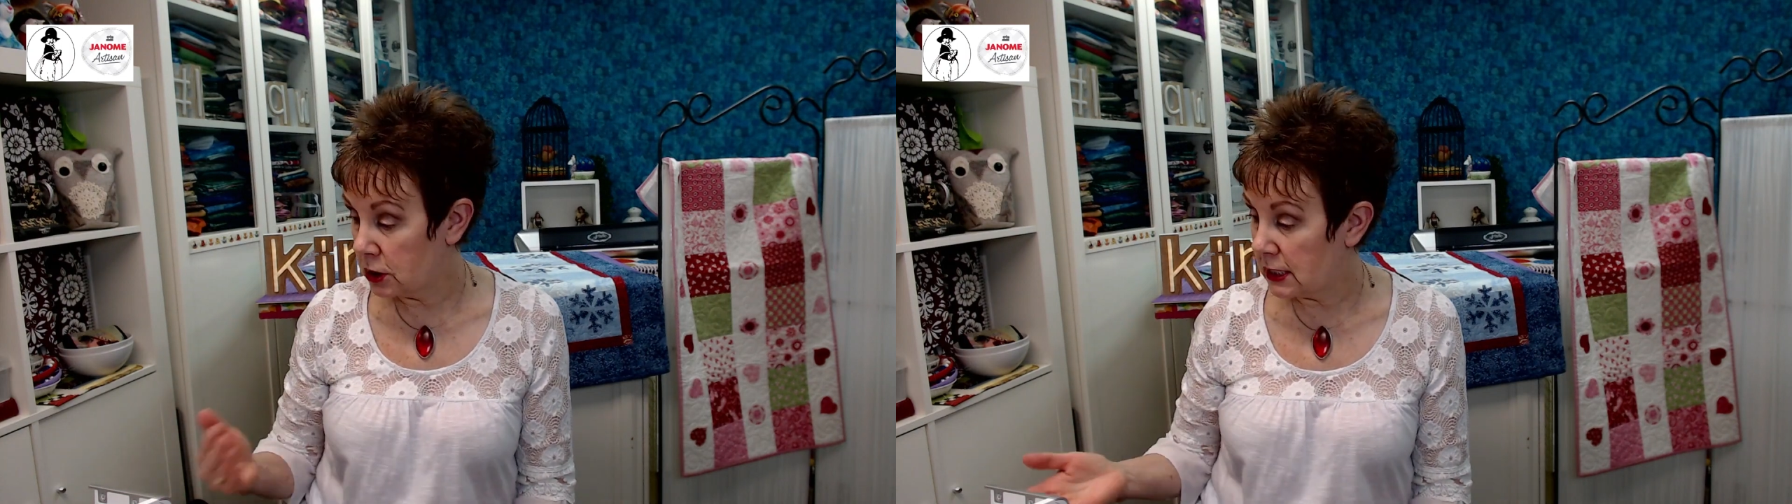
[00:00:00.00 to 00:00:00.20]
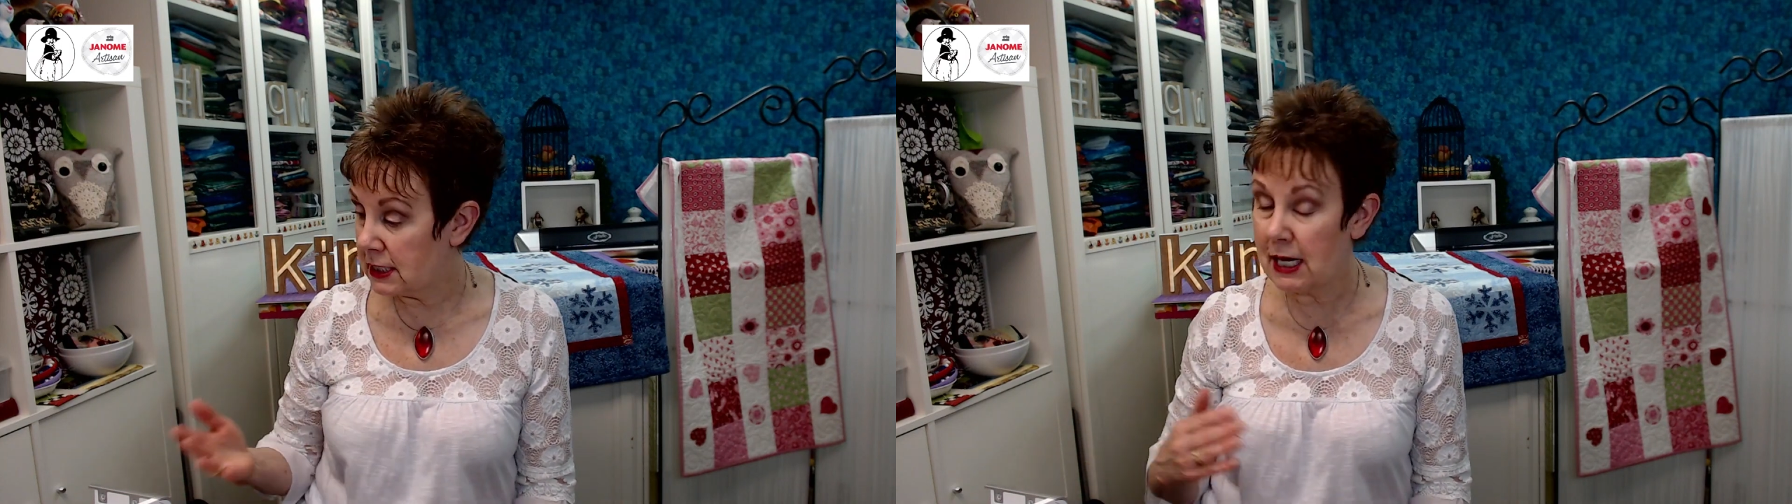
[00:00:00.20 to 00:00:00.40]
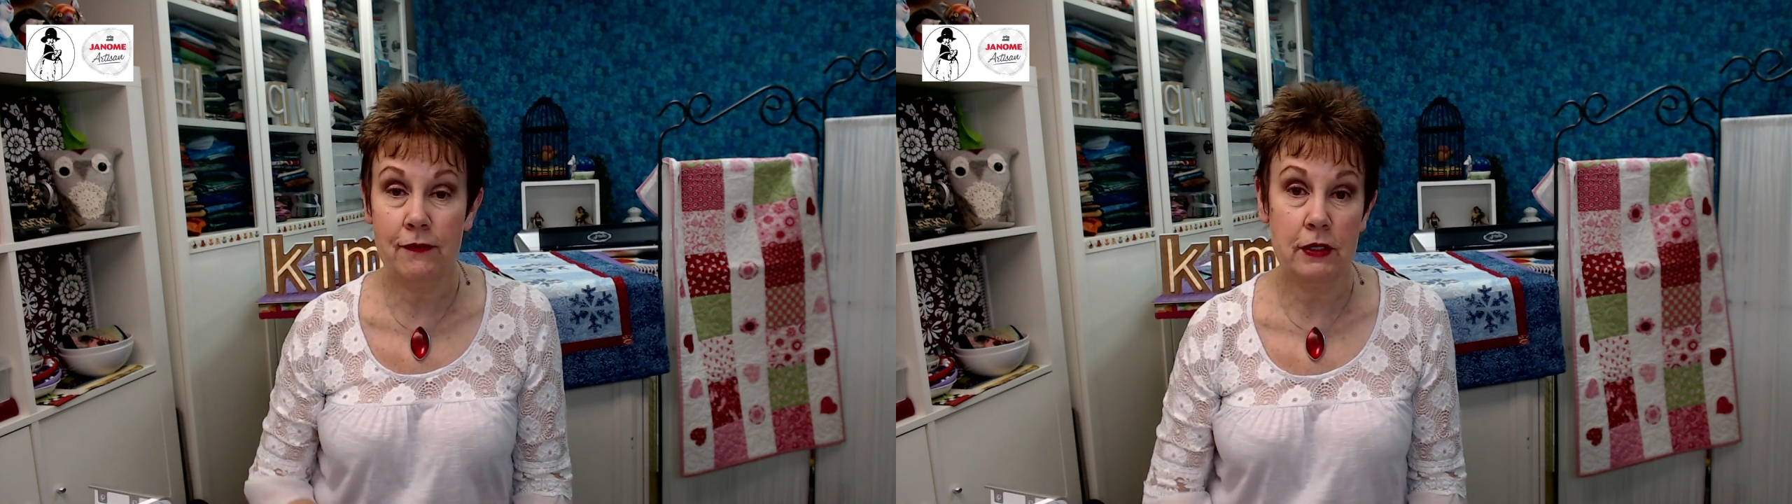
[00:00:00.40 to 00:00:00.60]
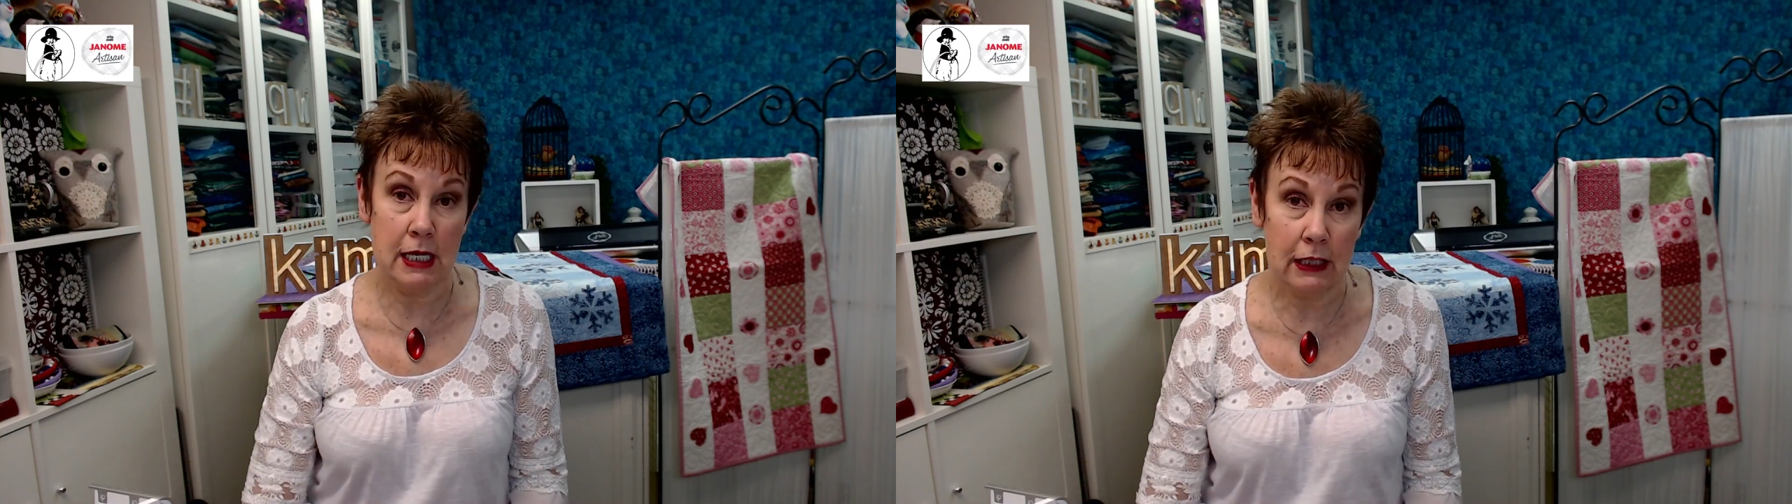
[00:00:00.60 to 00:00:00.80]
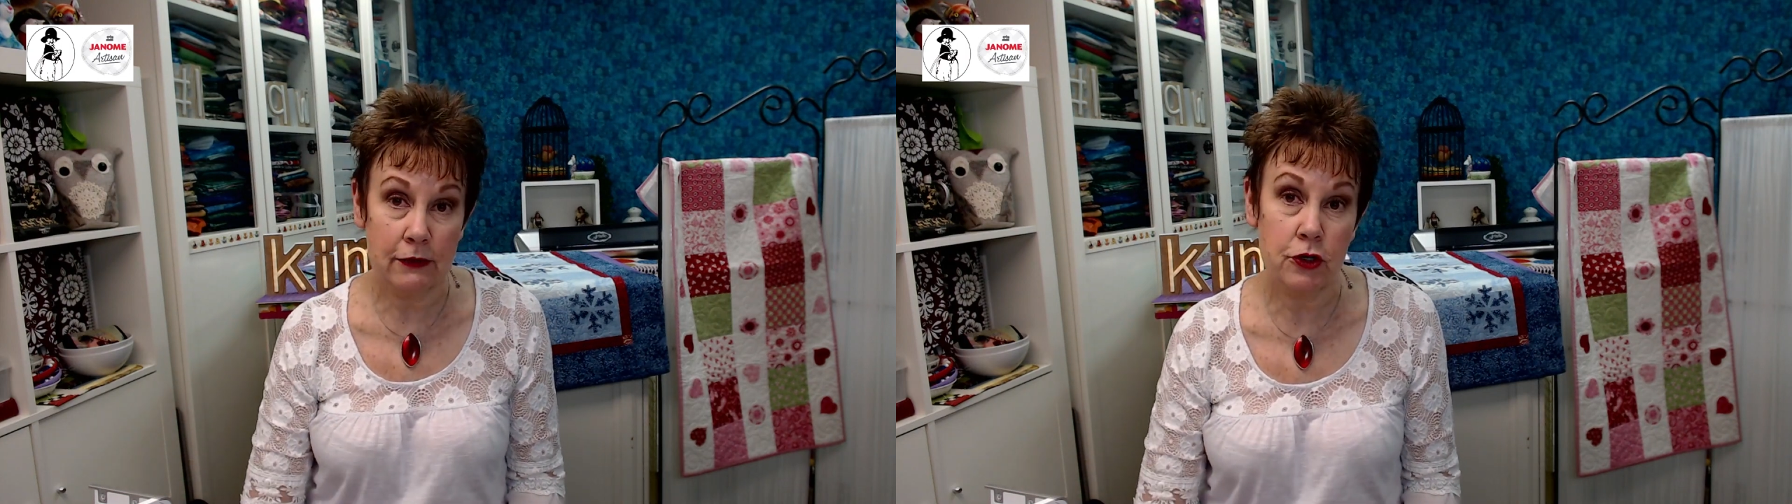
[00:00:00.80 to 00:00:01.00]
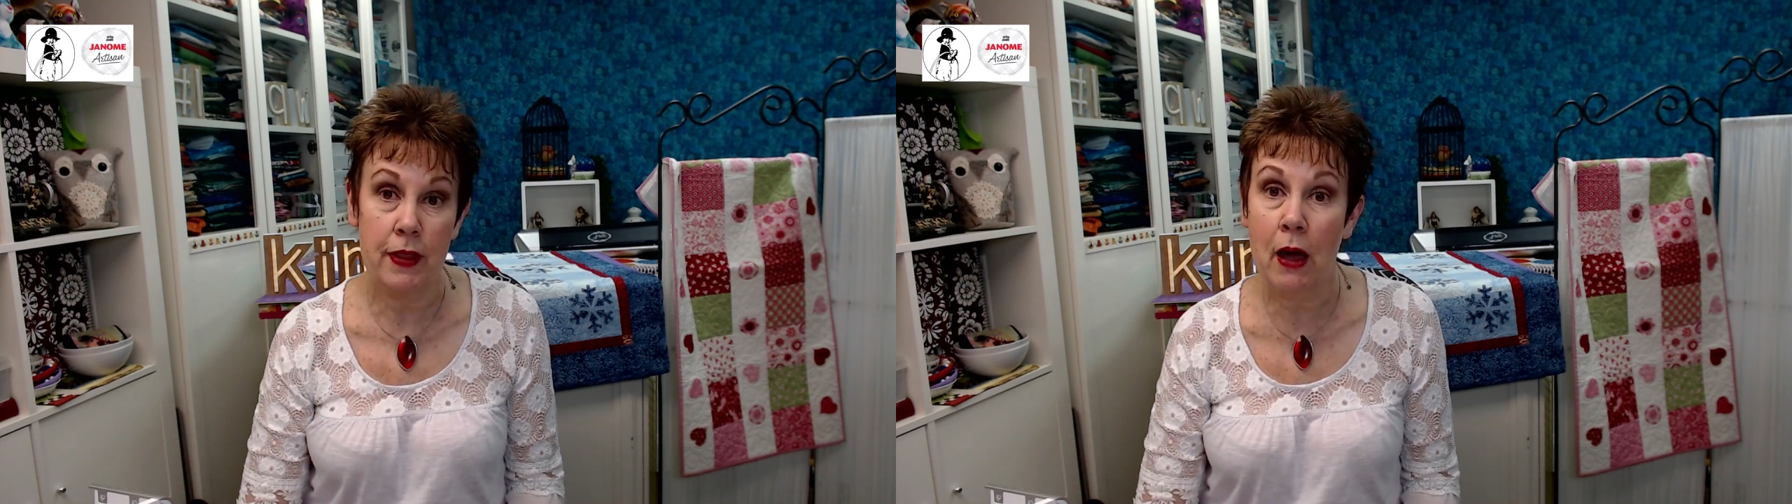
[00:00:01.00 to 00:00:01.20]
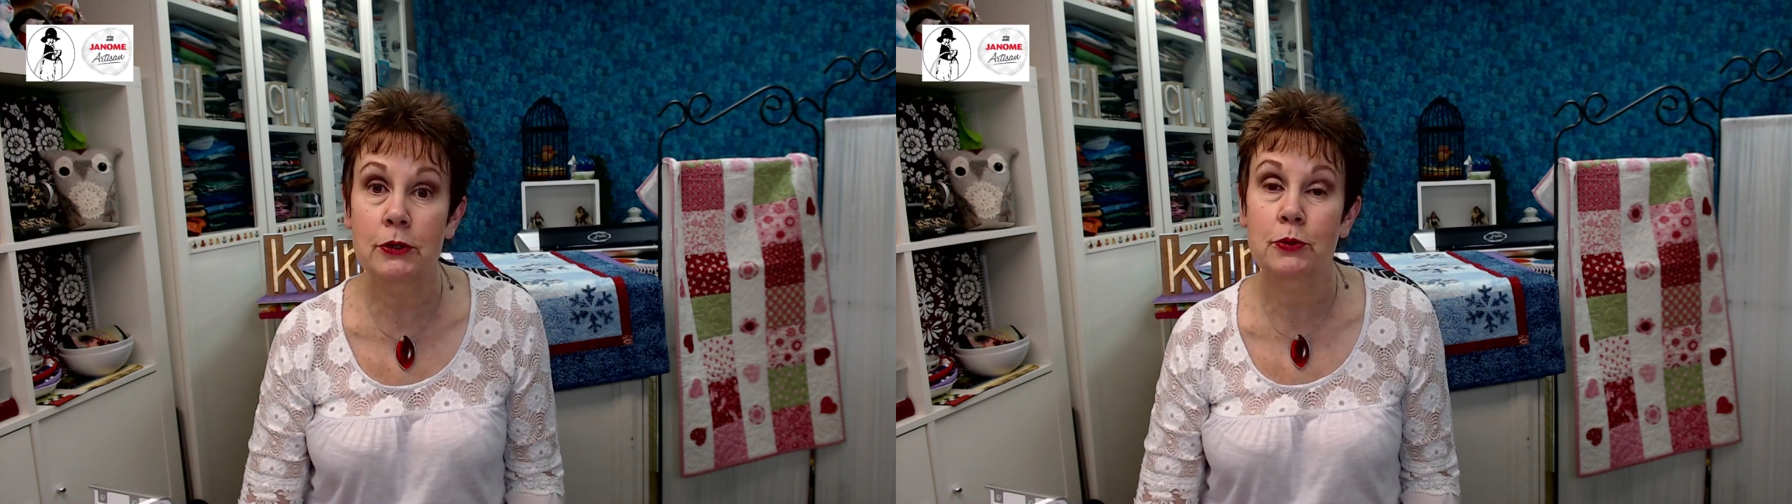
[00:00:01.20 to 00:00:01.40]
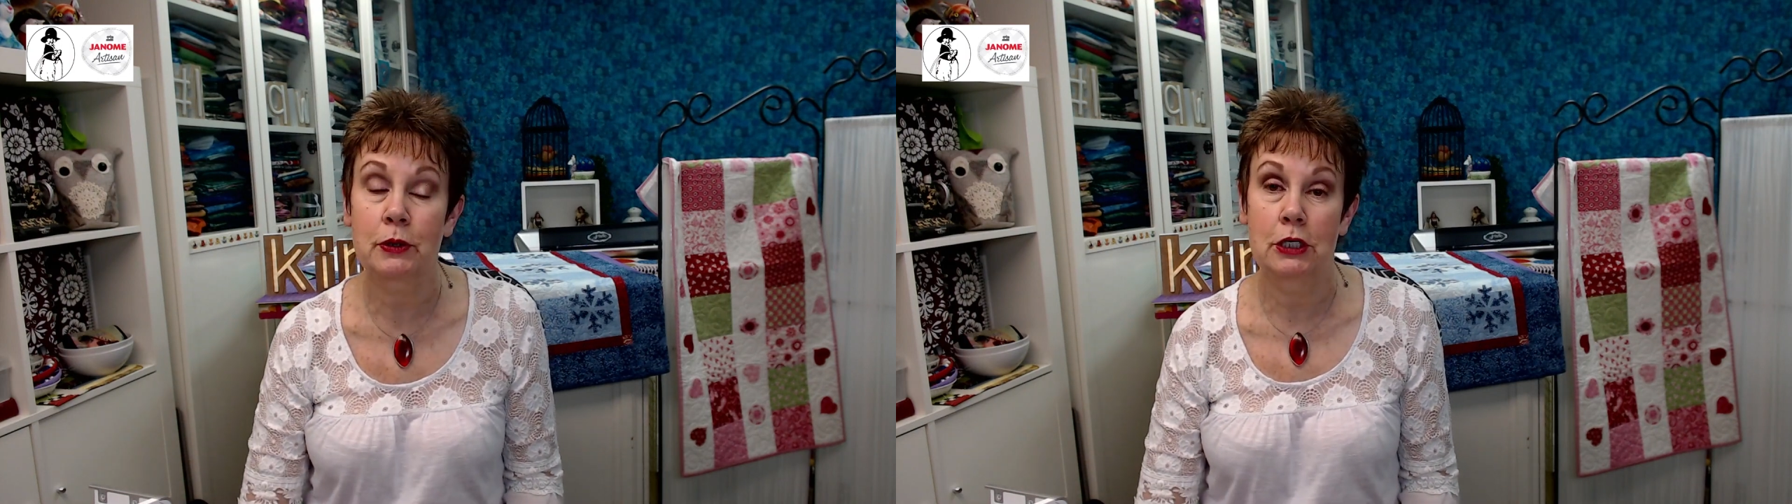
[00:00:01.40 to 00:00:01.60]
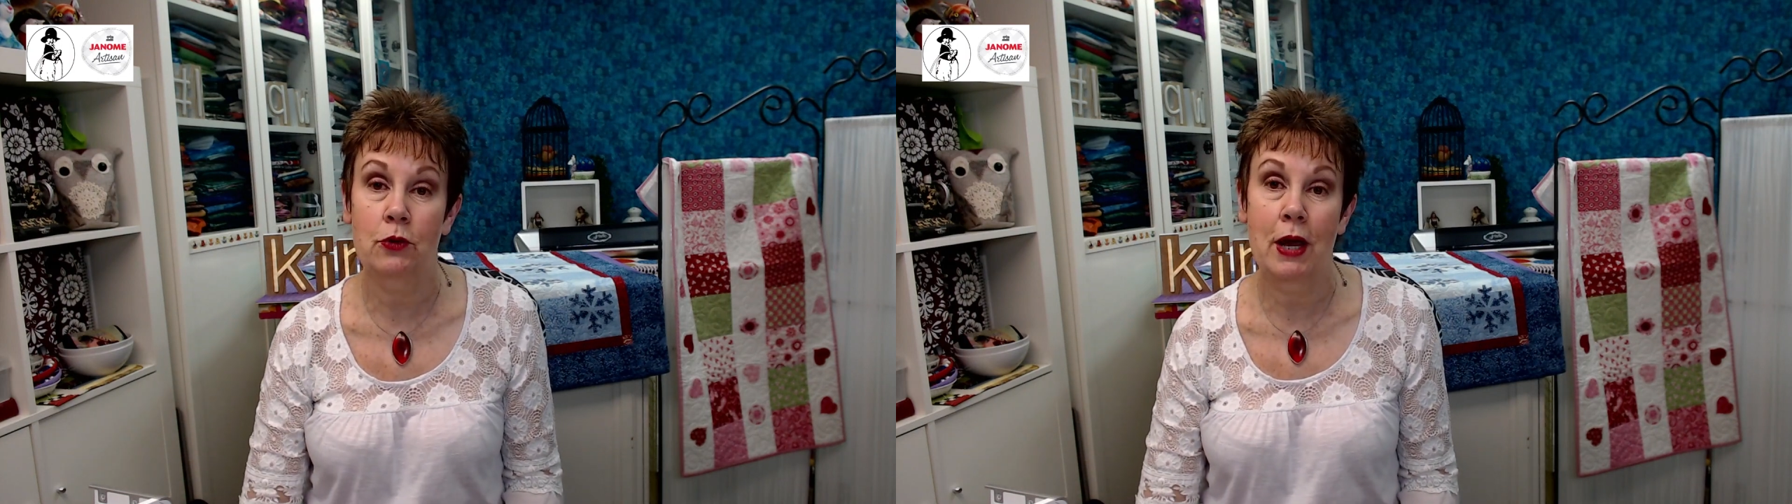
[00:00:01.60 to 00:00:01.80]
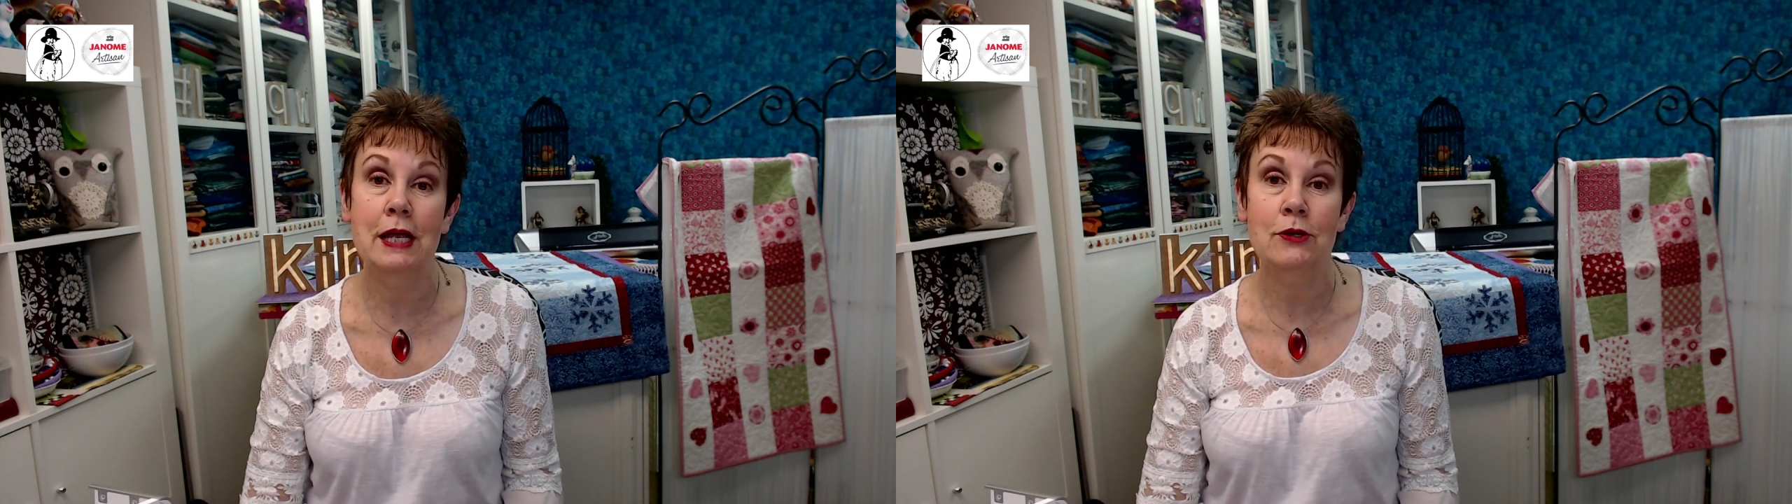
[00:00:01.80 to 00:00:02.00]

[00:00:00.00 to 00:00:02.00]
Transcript: They did have the knee lifter, and that was really great.